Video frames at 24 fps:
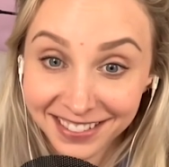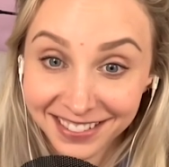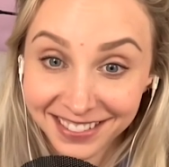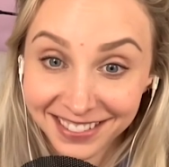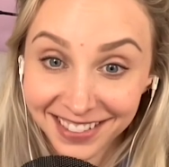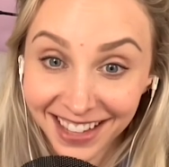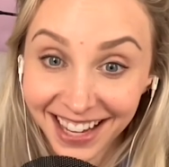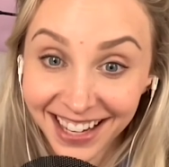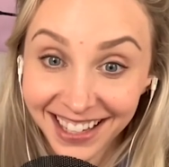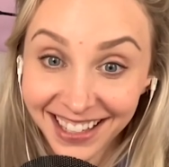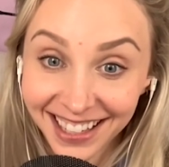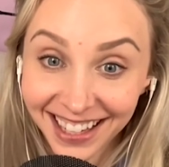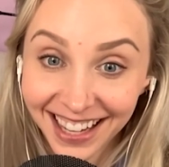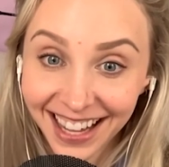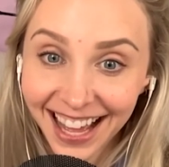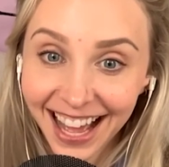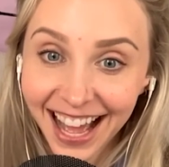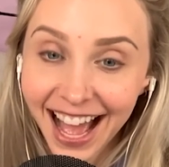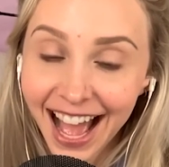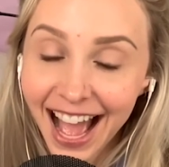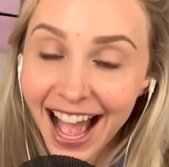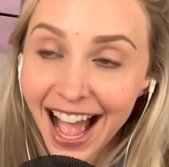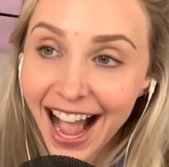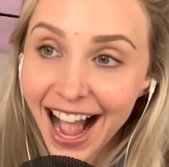Like,
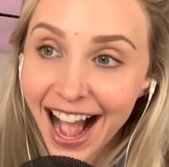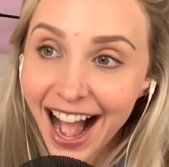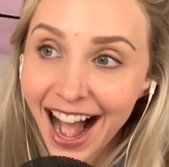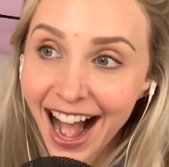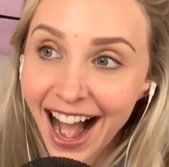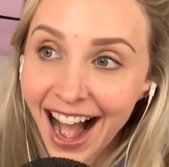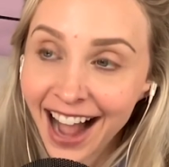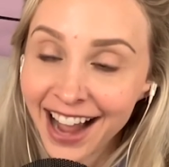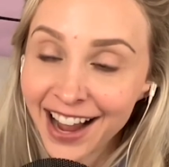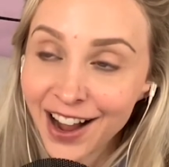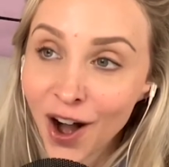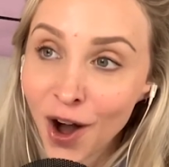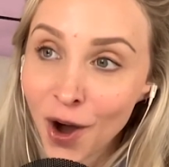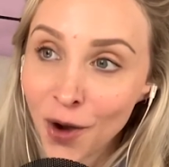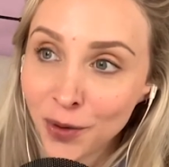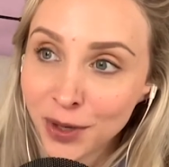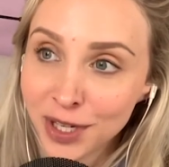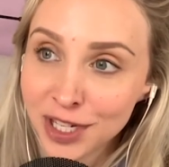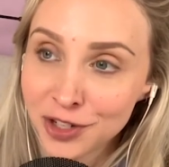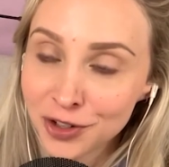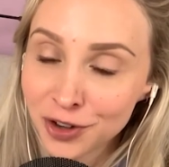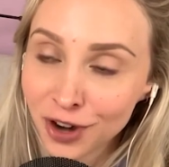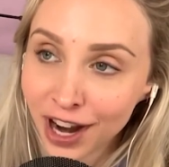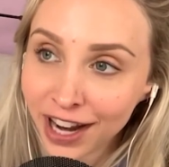I
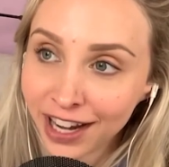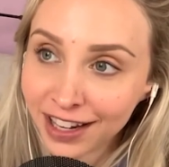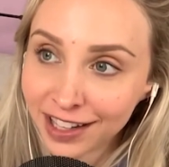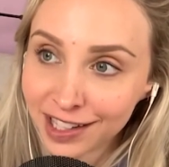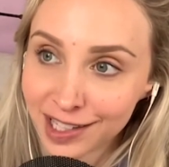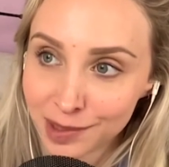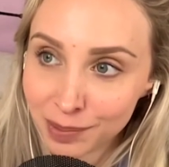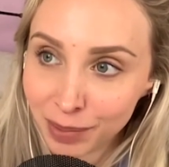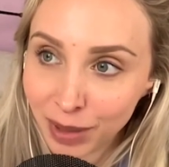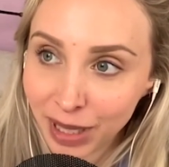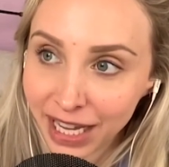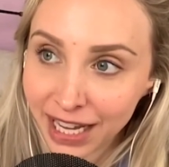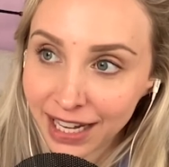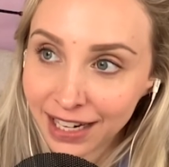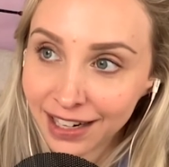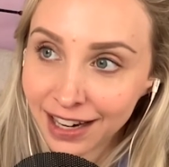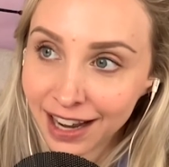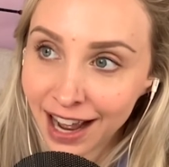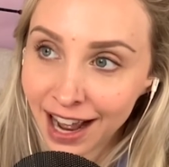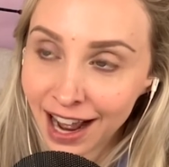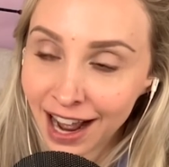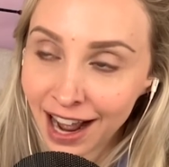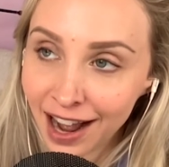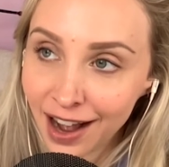always try and explain
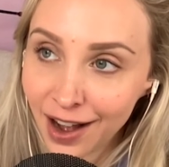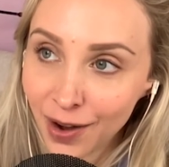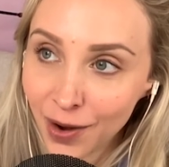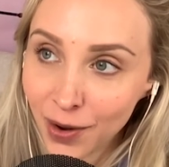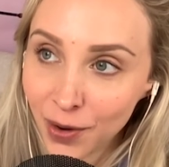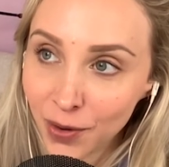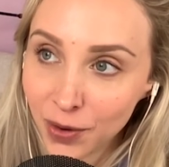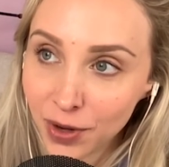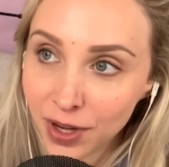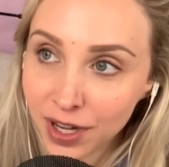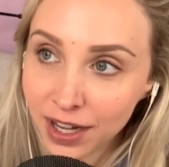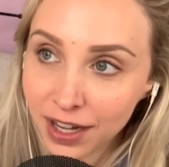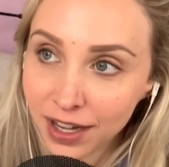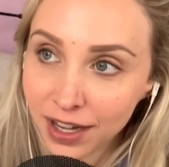how